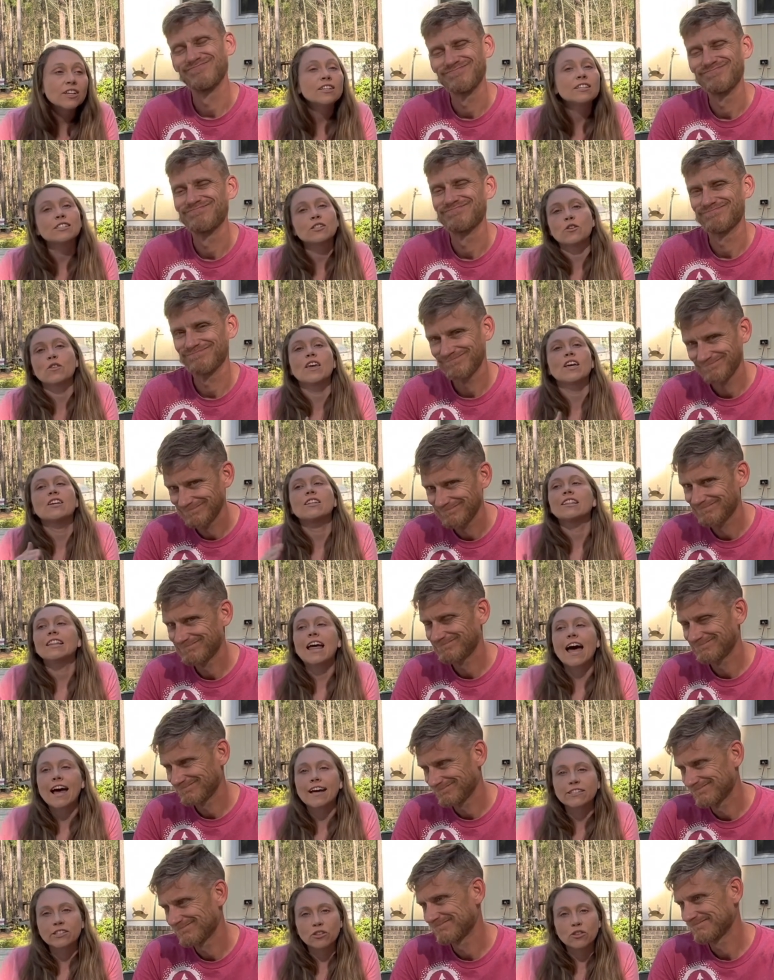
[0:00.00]
Speaker 1: so they could
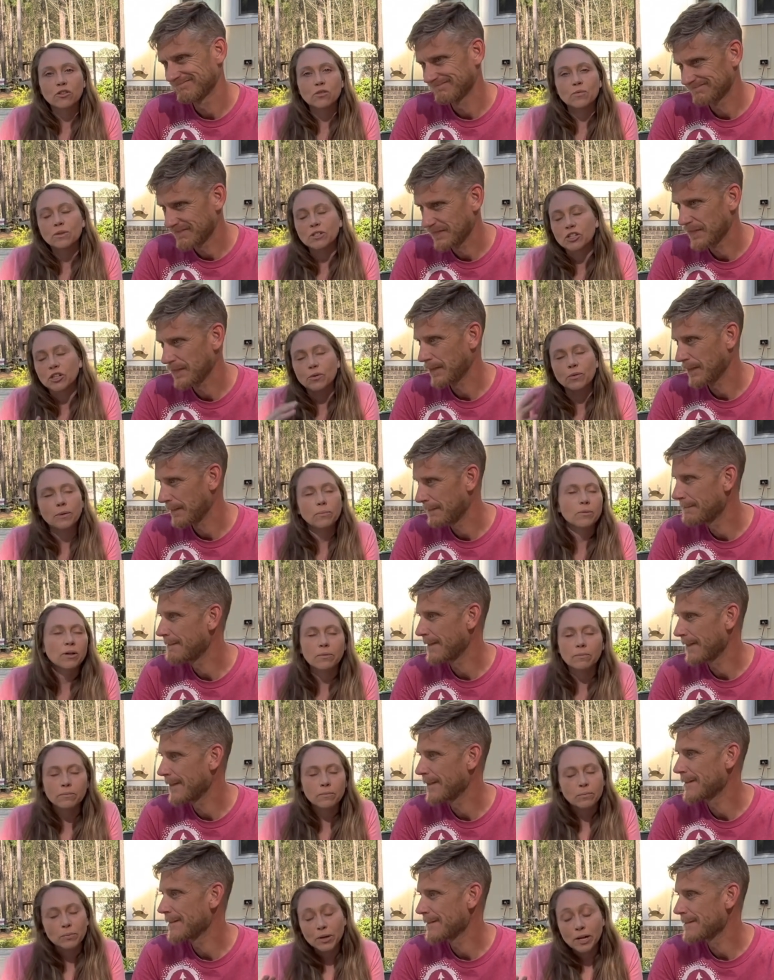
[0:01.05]
last through the winter. We pretty,
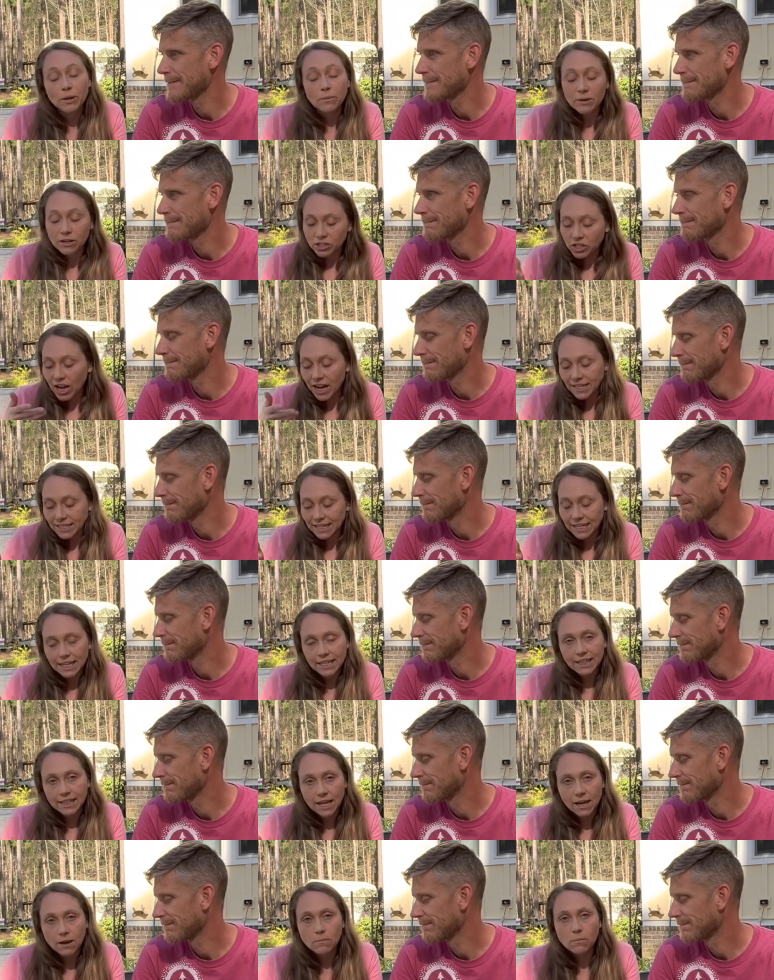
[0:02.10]
pretty much had to eat
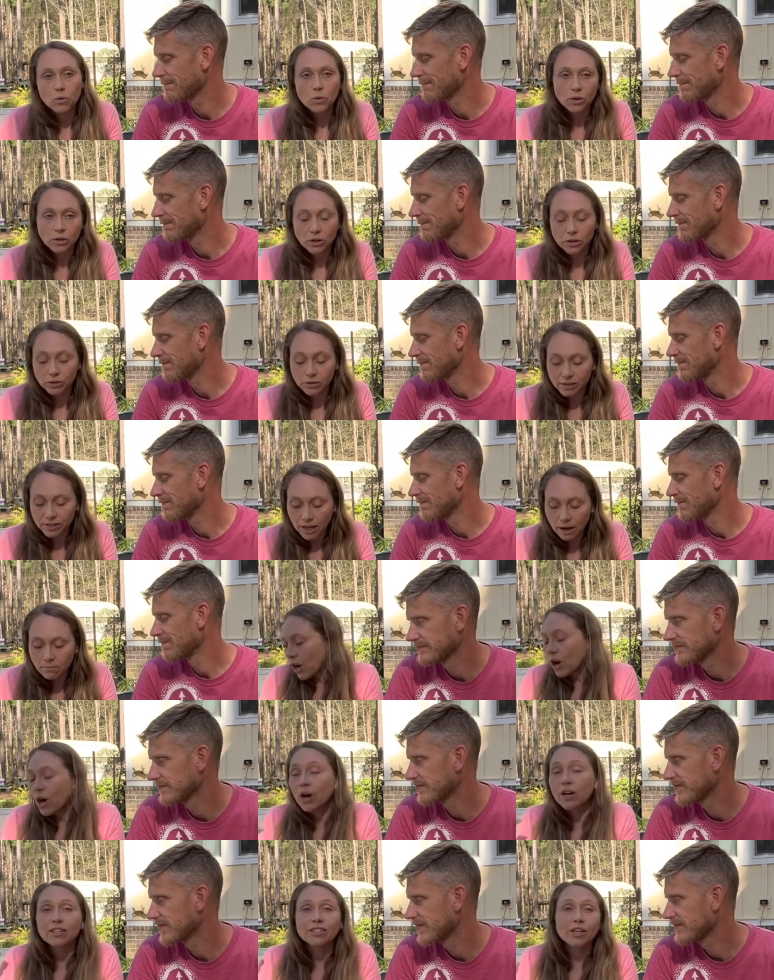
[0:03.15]
them or lose them.
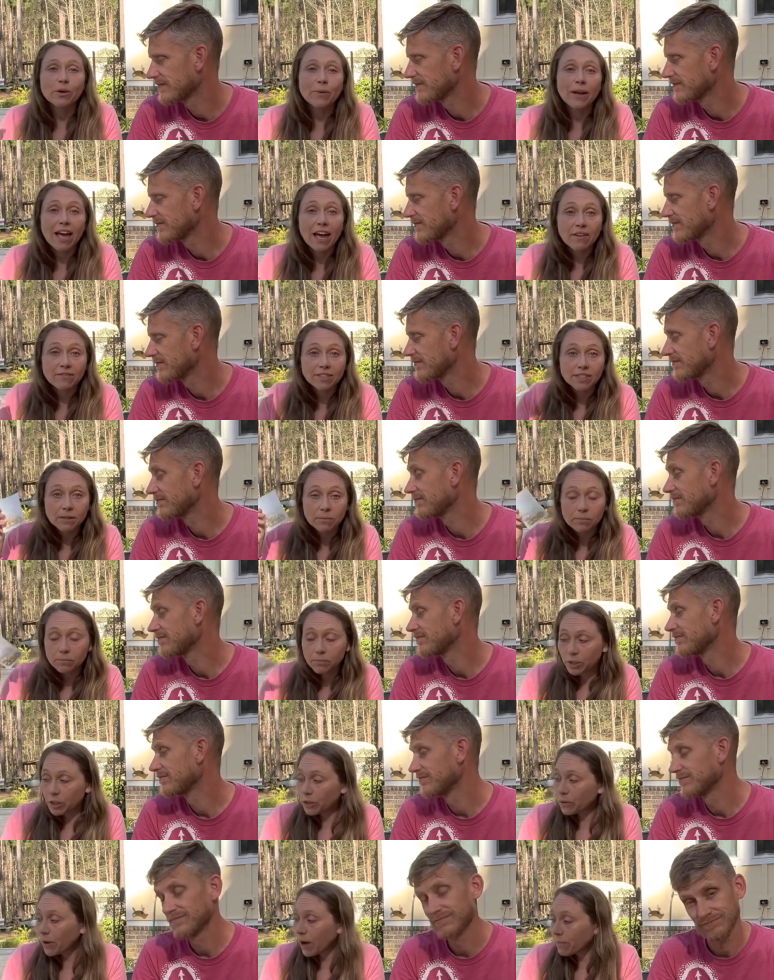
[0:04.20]
So we have some Blue
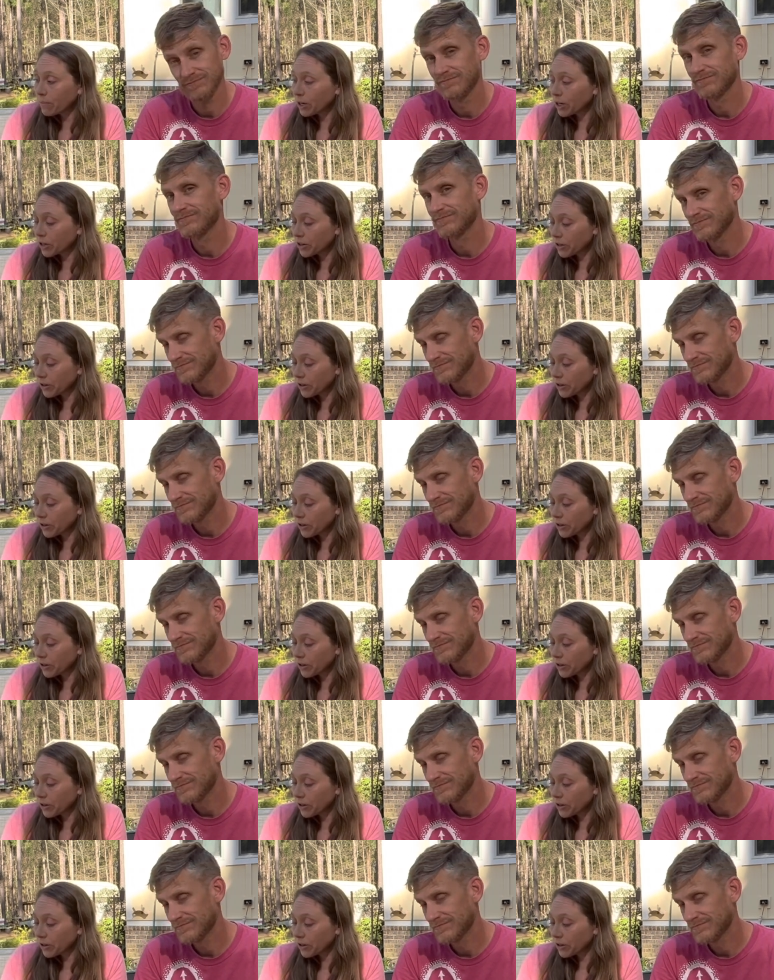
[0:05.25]
Hubbard,